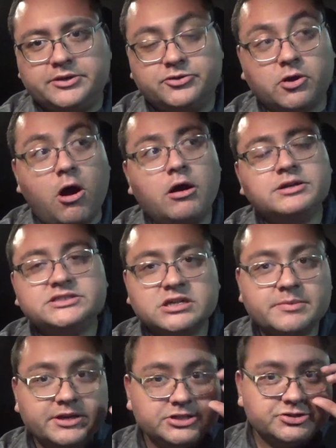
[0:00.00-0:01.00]
There are
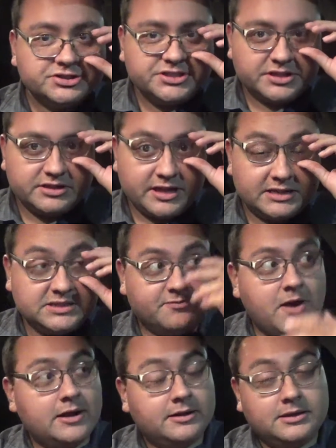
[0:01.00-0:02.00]
some interesting things, and
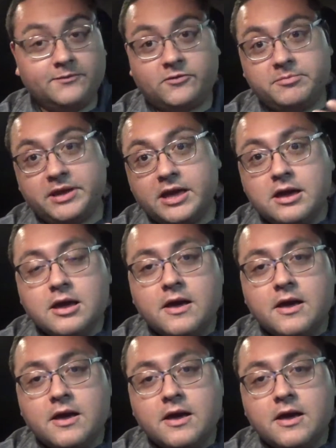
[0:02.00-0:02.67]
practically for me,